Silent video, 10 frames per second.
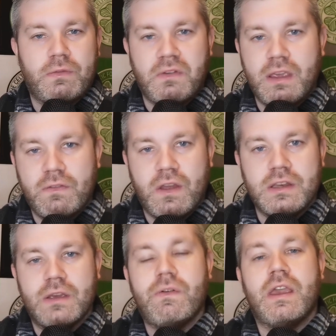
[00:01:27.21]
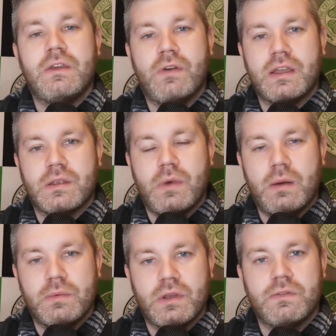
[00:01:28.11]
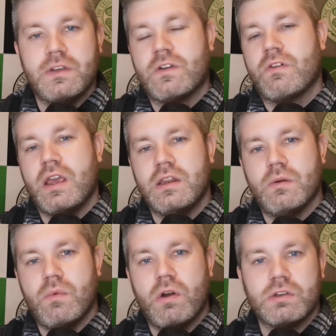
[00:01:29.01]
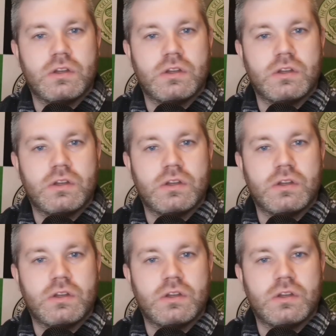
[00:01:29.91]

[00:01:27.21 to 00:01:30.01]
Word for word: with FIFA and UEFA at the moment or the Ukrainian war.